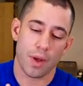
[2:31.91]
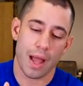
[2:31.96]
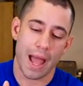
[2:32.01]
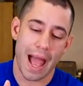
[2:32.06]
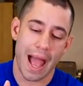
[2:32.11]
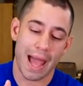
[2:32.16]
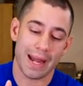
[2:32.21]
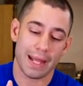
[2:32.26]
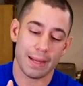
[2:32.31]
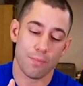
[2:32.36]

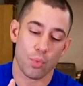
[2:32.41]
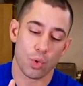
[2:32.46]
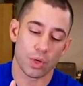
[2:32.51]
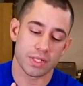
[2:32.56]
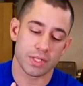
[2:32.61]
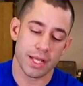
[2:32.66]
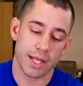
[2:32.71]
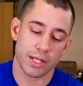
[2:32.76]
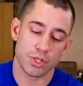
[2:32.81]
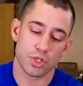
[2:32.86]
adding more
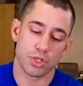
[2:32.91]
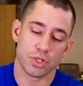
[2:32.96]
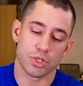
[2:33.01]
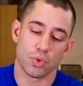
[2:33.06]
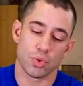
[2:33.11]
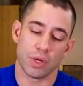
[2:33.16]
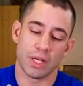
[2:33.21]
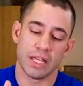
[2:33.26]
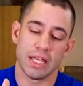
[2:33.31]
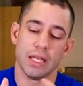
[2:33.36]
tension
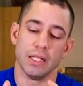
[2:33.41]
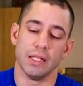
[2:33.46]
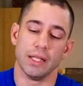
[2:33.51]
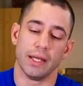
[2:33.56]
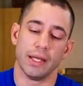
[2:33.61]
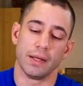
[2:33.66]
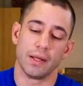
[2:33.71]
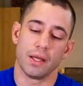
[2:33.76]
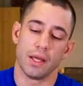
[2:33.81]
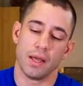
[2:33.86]
to a
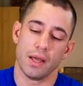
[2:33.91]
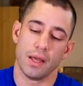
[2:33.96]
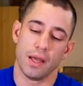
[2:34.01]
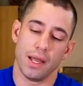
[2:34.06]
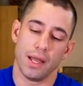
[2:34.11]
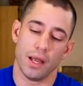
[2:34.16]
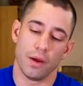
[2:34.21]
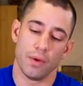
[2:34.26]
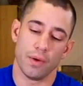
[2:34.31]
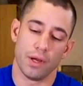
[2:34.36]
healing
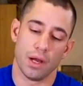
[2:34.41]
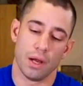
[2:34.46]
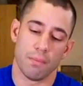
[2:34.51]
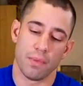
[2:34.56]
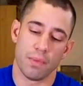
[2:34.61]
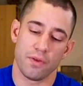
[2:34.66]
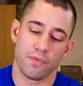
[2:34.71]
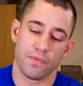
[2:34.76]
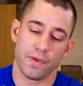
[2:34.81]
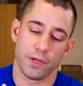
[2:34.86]
area on
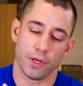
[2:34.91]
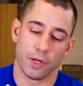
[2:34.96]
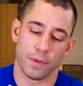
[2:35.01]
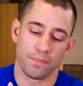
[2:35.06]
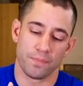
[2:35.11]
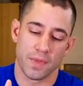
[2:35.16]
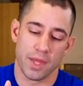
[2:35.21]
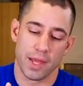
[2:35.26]
my finger.